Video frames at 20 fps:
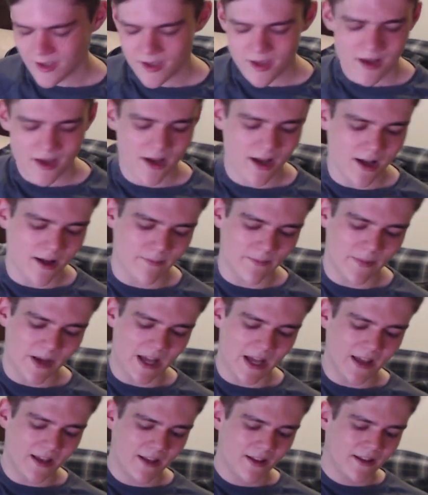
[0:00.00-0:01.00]

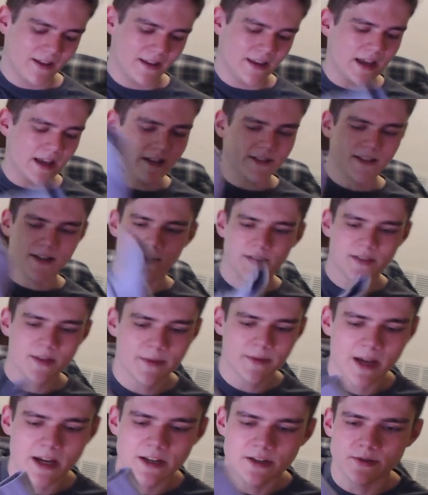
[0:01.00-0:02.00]
But yeah, so
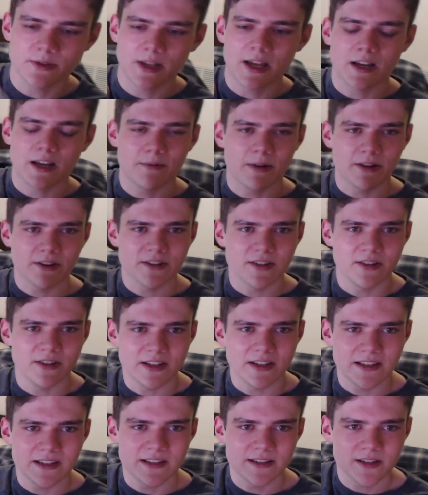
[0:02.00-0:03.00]
something I do like about this
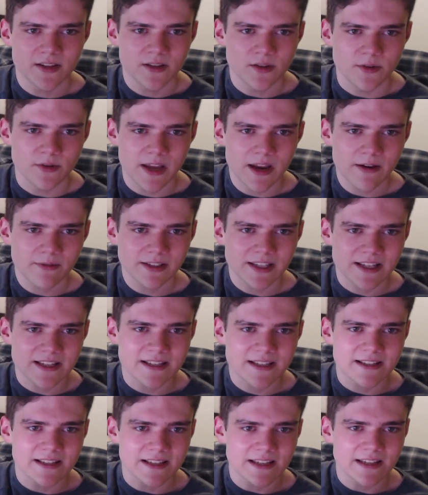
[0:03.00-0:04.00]
hoodie is you can't really
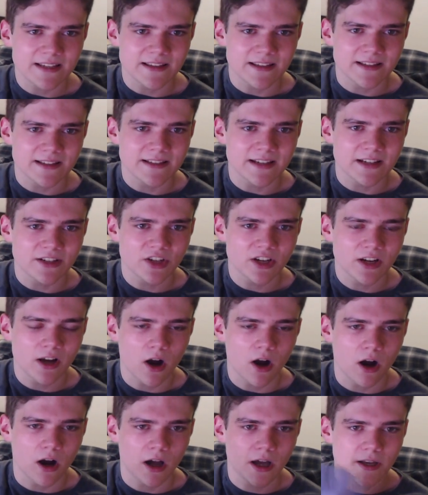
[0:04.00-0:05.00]
see the stitching
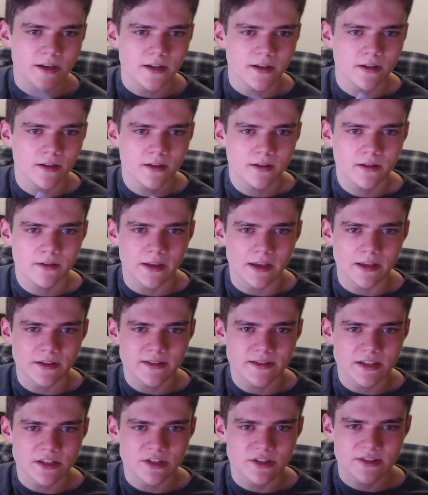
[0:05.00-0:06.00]
on that
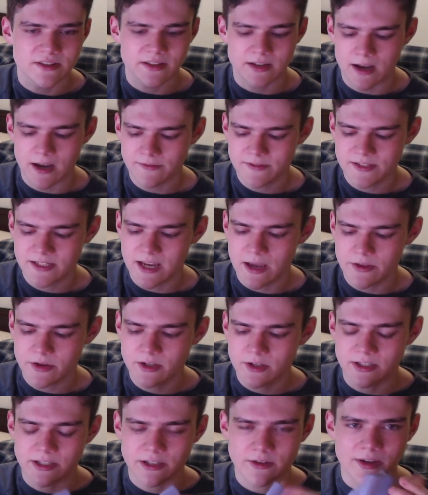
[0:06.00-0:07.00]
stitches the cuffs
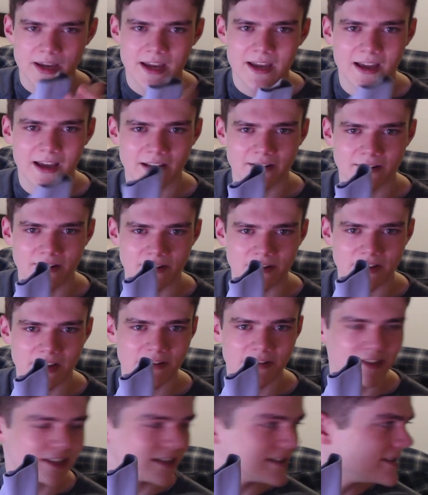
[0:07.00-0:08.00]
together. Like you can't, I don't know, you
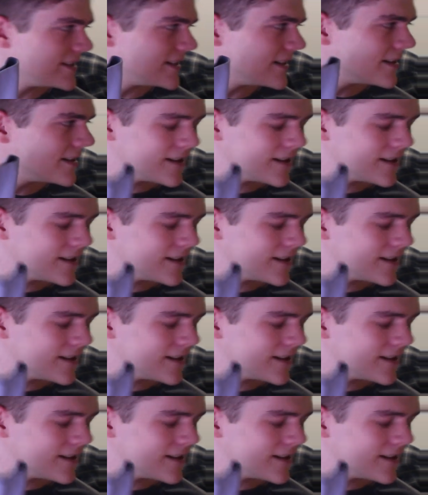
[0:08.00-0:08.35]
can't really see it.